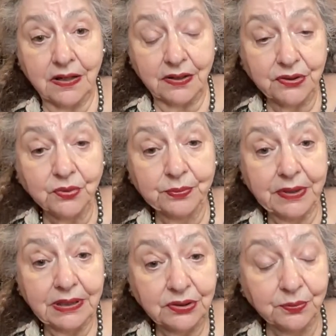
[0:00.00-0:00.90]

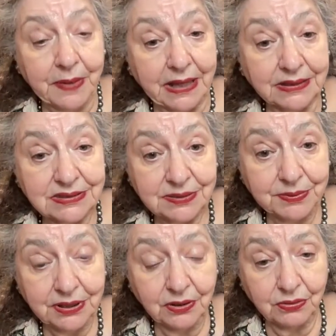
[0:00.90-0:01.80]
humanity
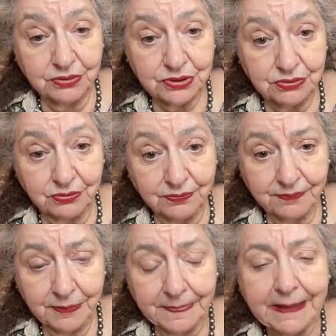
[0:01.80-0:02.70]
belongs to.
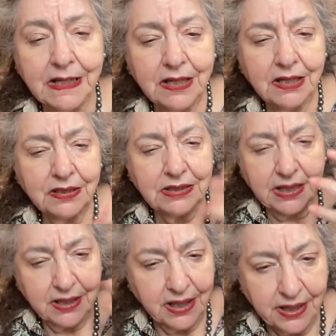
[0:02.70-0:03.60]

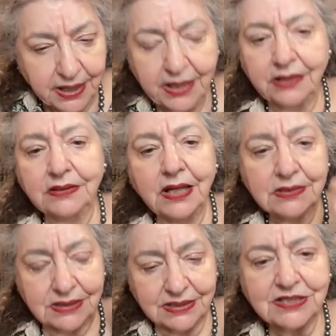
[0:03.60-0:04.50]
They had a
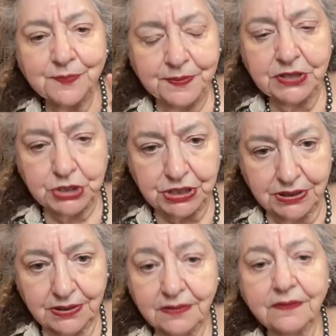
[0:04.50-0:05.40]

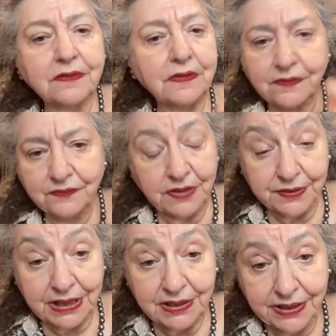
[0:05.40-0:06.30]
suspicion,
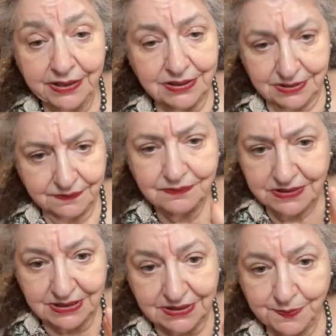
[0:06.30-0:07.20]
very clear
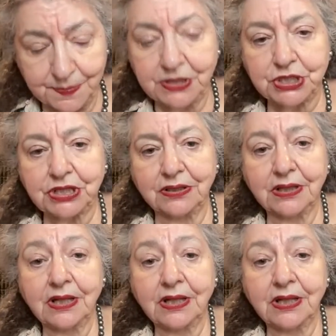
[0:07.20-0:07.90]
suspicion,